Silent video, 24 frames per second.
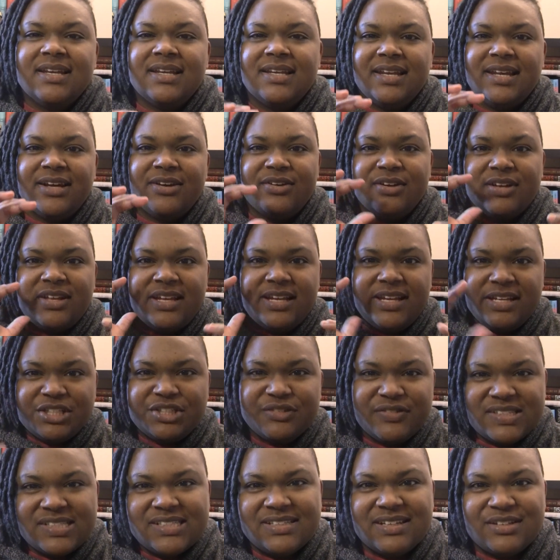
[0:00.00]
Now, Each
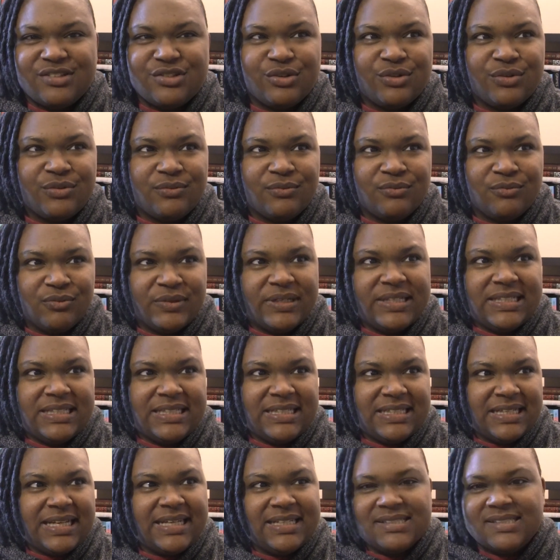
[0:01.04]
of Us a Desert really
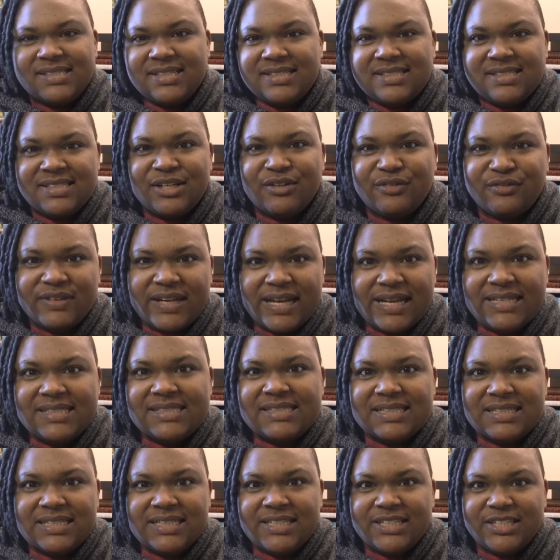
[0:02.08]
lends itself
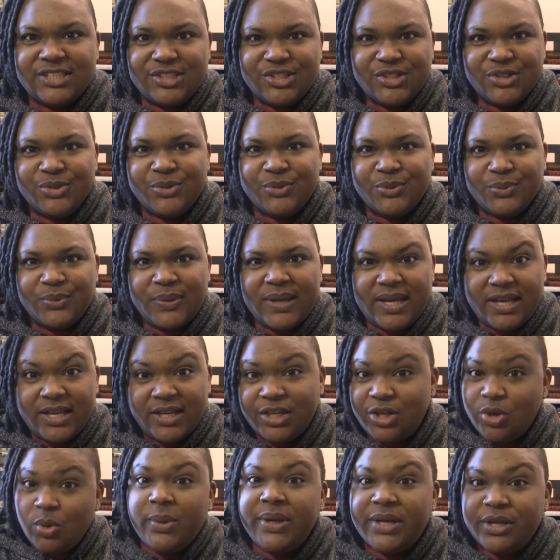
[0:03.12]
nicely to a
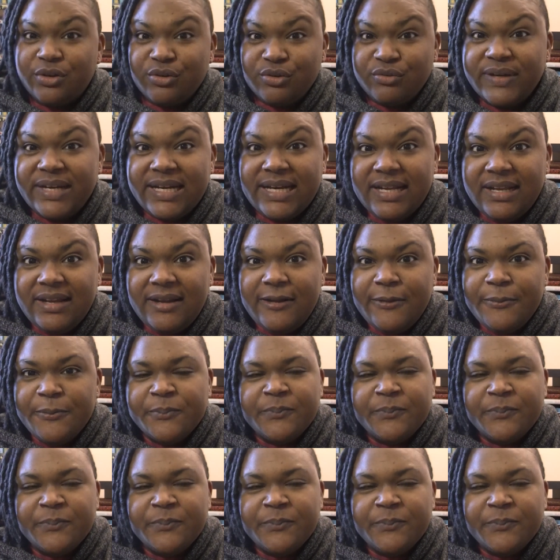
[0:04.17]
queer reading,